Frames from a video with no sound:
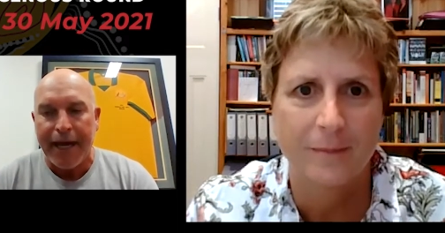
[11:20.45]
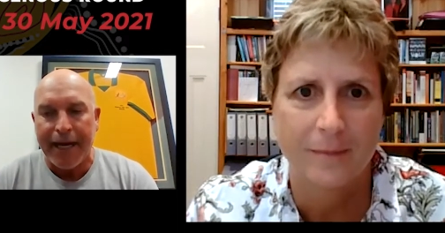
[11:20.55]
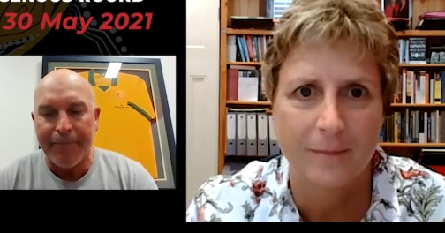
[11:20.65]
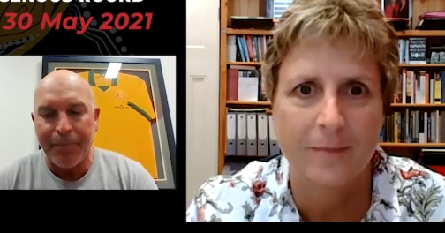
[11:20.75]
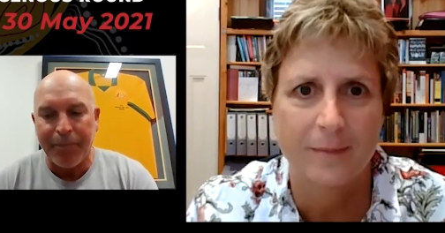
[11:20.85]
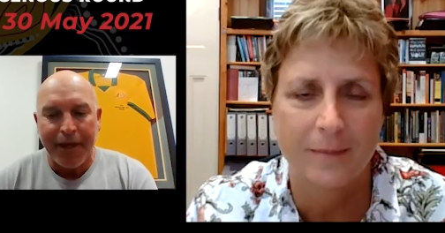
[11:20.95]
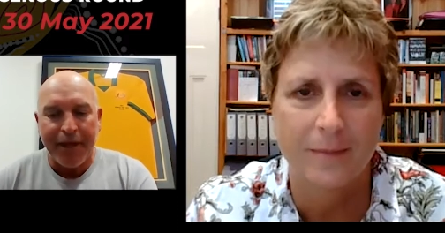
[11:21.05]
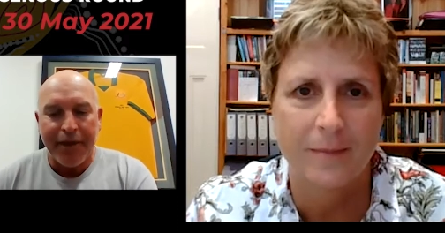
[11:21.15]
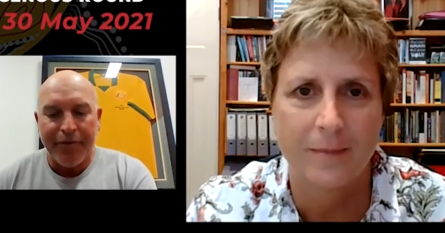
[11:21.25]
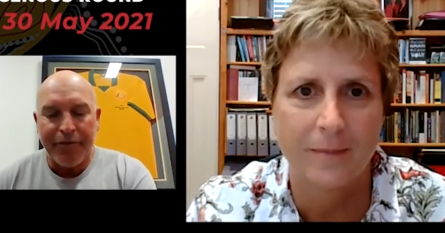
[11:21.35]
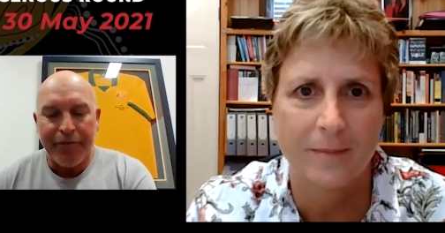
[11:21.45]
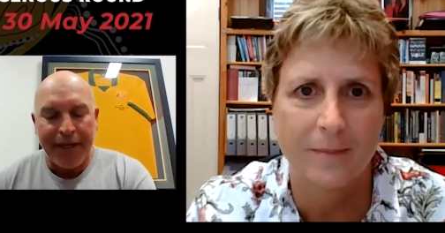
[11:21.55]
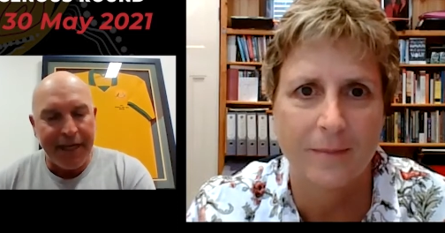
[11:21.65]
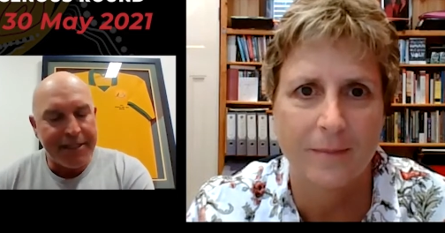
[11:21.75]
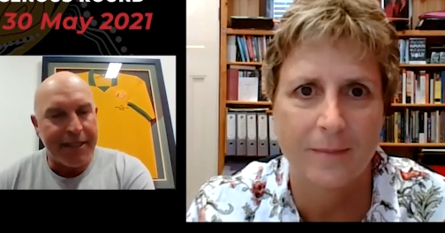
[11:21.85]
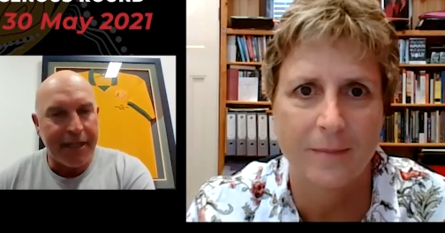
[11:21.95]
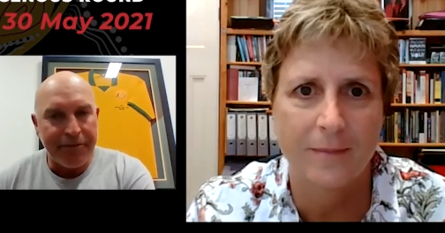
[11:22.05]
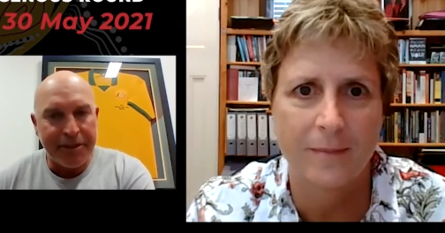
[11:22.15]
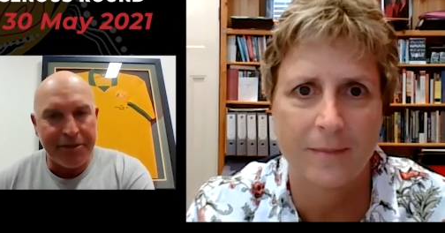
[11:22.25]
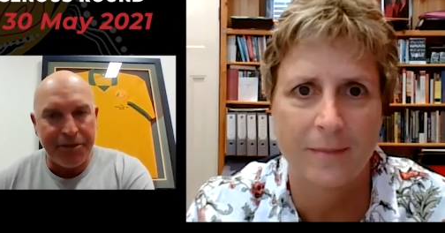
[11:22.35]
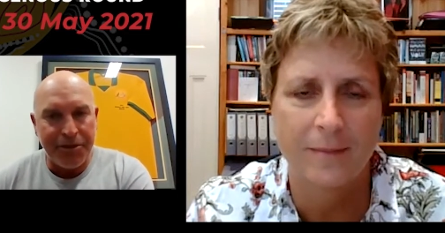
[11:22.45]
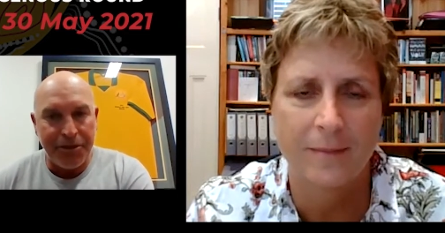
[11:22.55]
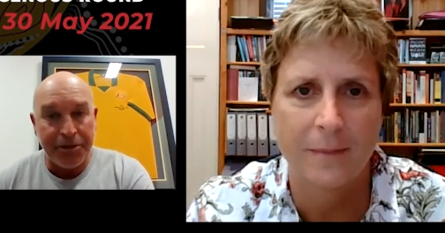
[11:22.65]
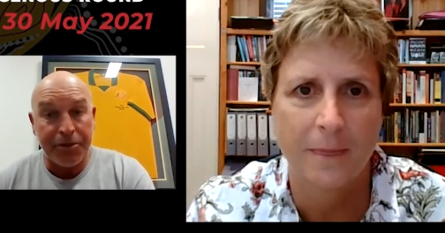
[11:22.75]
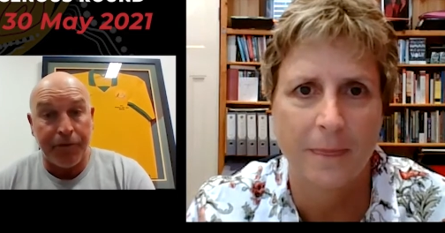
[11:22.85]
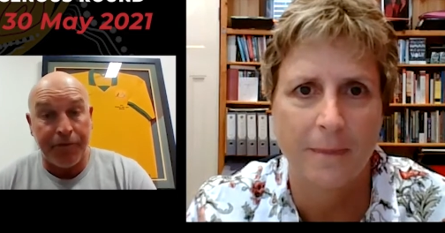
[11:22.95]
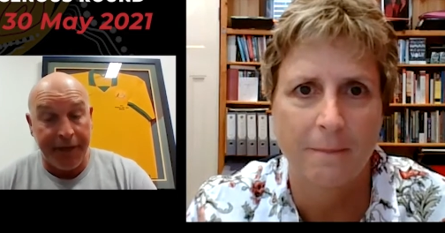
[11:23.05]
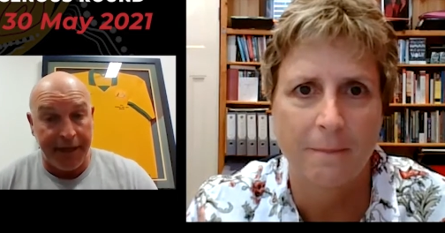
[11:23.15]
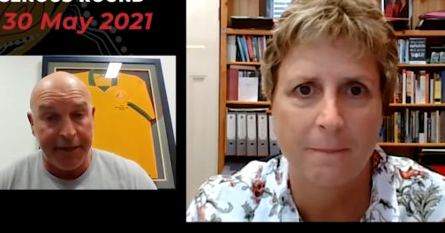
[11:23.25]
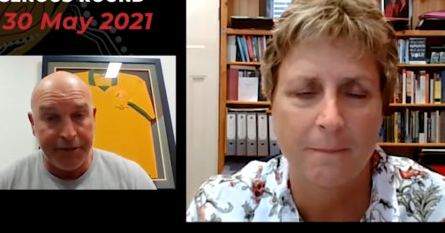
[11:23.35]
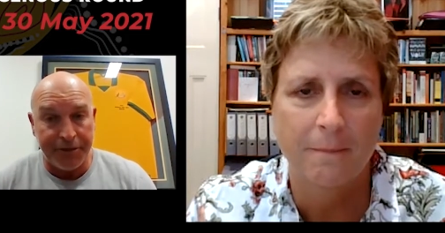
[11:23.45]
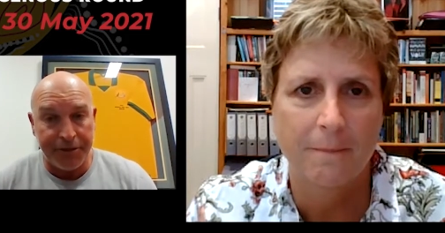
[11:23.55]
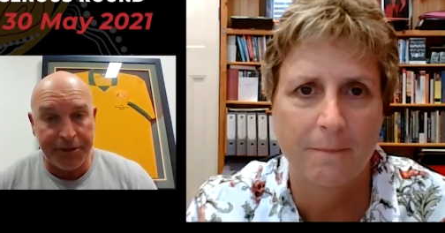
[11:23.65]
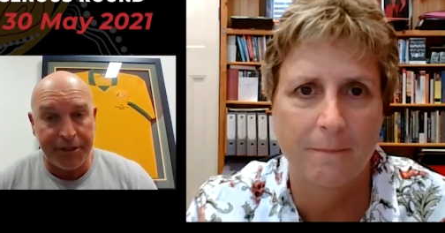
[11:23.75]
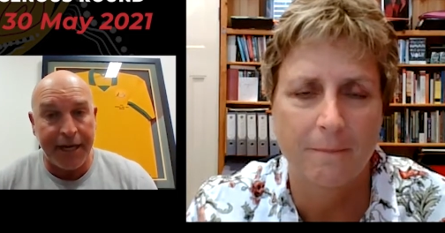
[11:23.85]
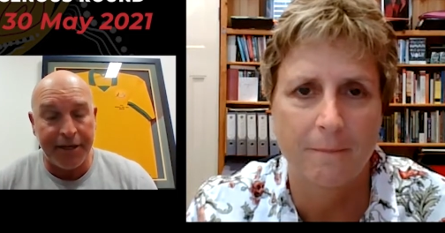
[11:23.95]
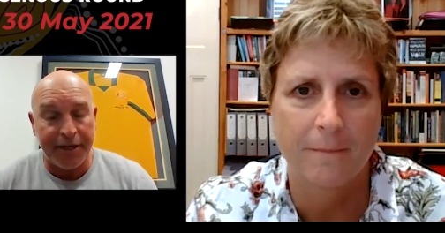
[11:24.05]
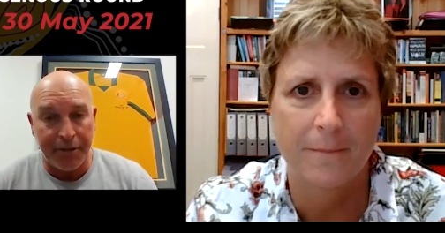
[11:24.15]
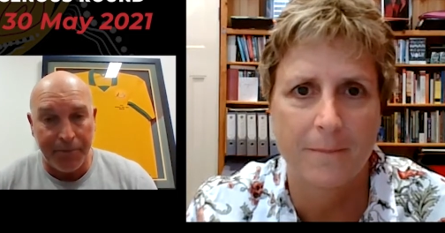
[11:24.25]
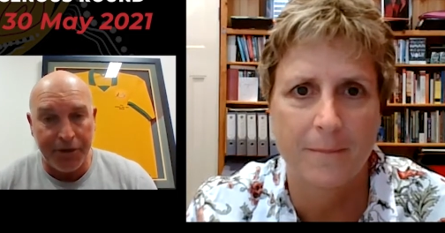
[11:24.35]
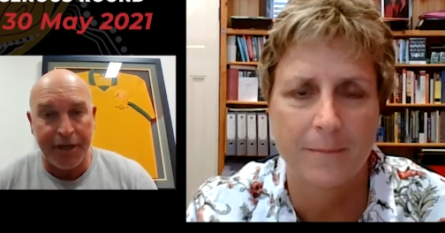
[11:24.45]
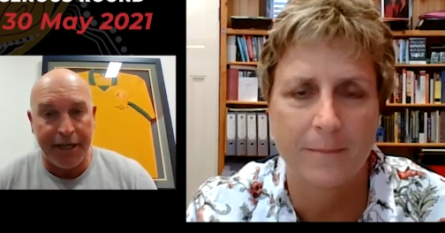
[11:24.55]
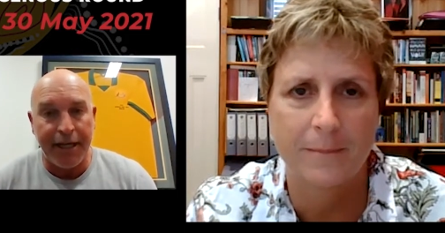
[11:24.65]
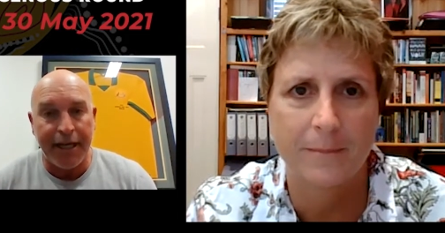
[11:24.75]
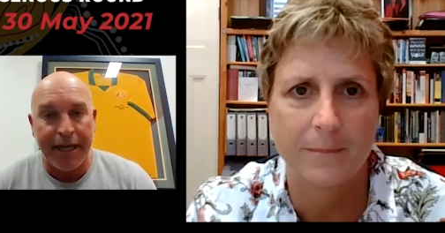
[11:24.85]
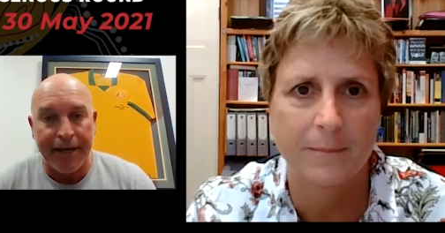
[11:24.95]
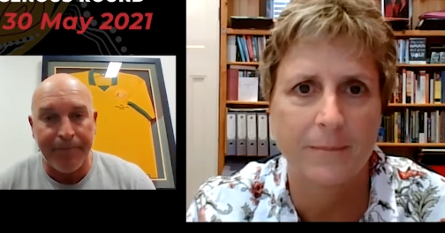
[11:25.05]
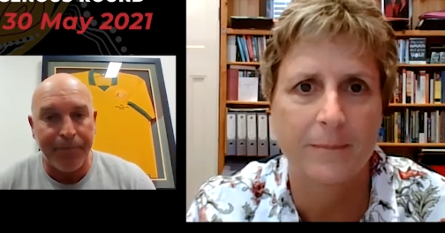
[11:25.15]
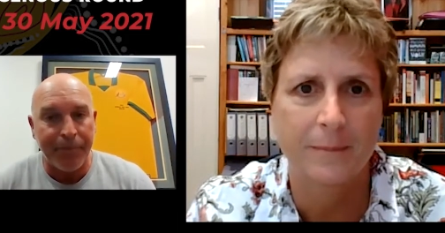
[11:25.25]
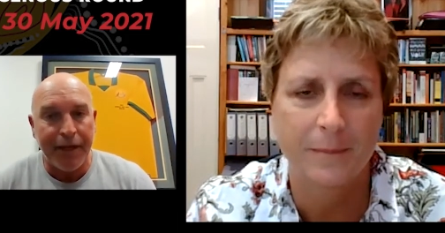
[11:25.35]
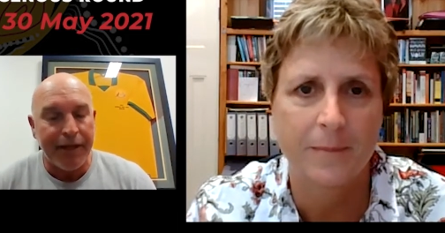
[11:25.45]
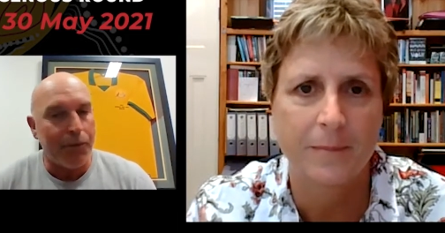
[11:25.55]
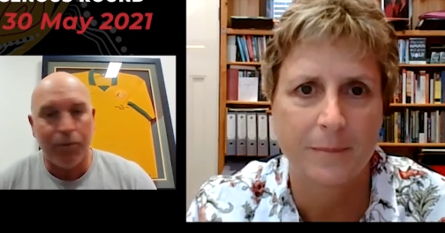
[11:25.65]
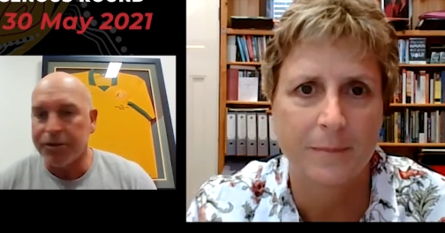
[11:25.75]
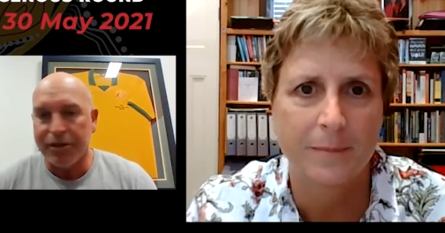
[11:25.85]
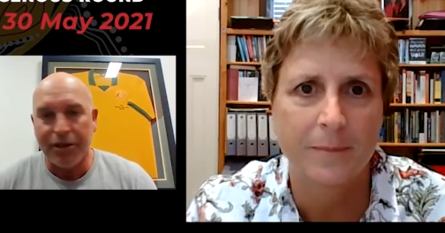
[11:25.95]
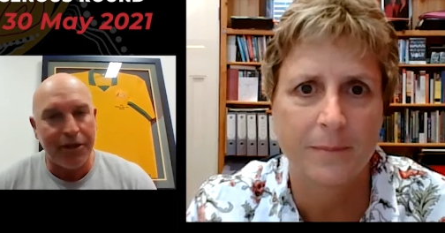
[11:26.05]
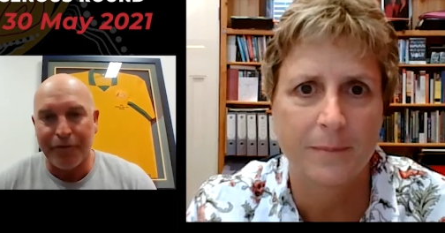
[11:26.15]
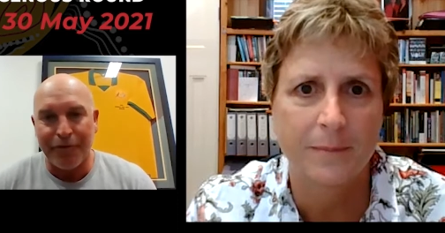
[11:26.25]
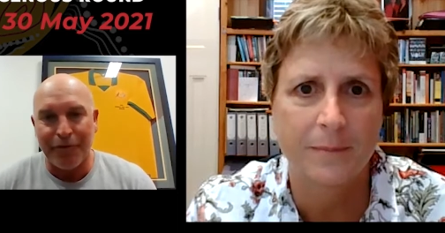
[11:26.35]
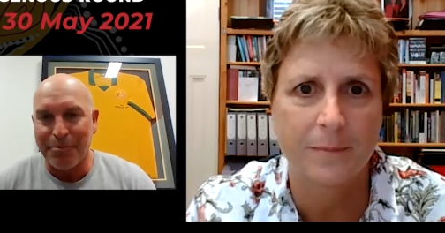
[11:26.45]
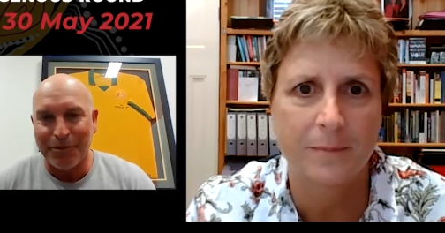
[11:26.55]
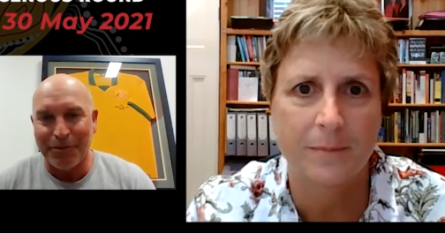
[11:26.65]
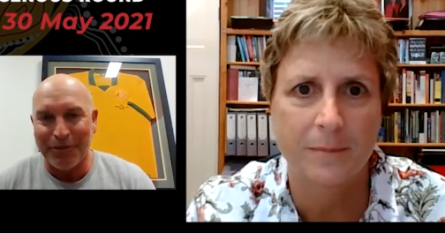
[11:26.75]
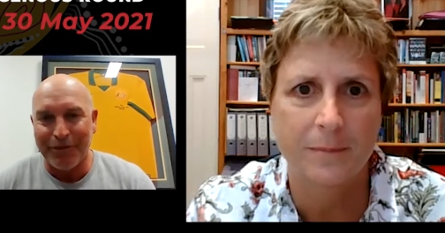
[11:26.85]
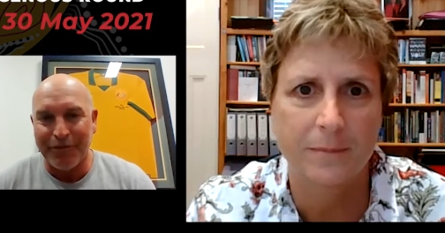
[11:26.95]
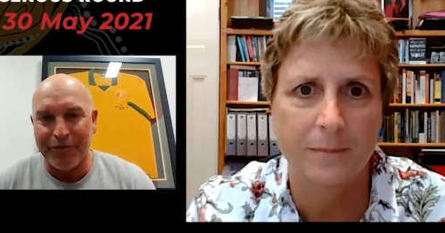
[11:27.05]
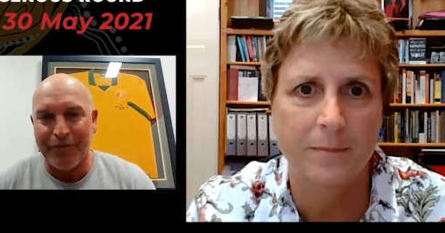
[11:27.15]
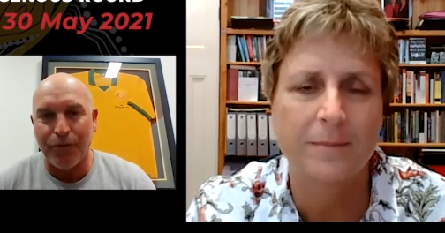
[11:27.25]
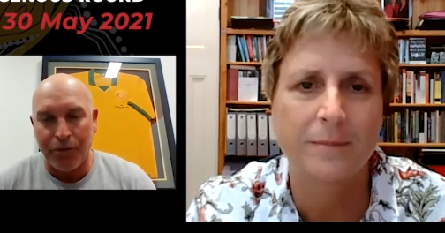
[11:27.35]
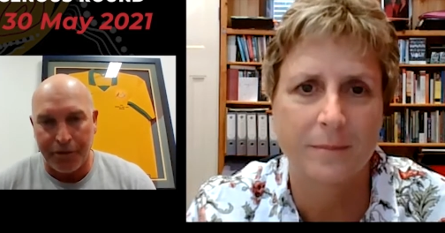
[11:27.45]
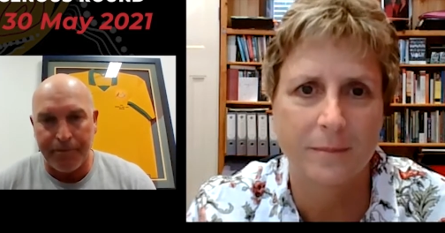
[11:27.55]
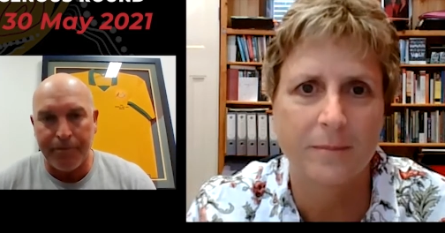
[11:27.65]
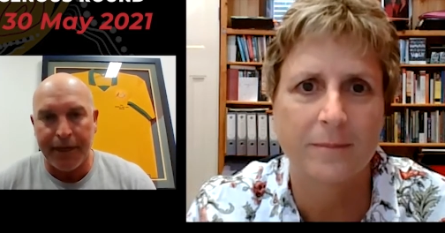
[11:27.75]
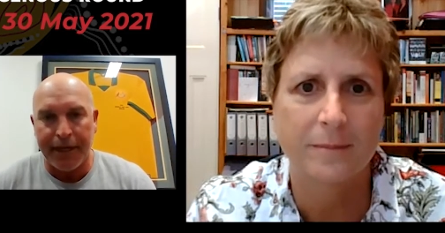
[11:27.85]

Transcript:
Speaker 1: Um, for kids in other institutions or for kids who stayed in community, um, there wasn't a lot of football for them.